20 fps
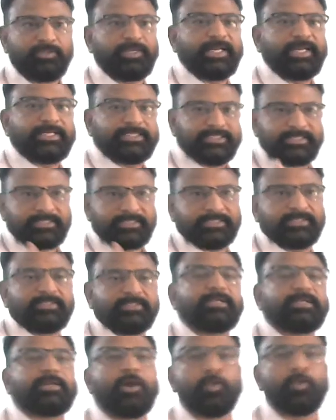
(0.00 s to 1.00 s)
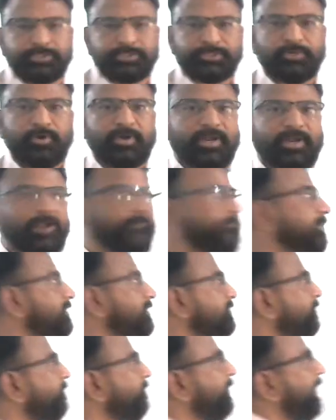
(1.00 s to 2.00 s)
So let's discuss the Raoult's law graph.
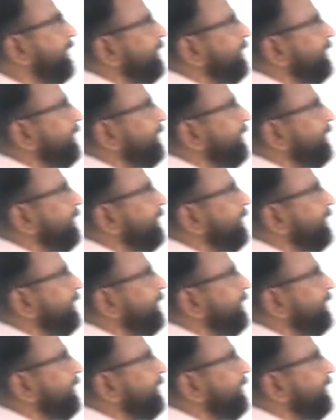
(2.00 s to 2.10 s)
First of all, I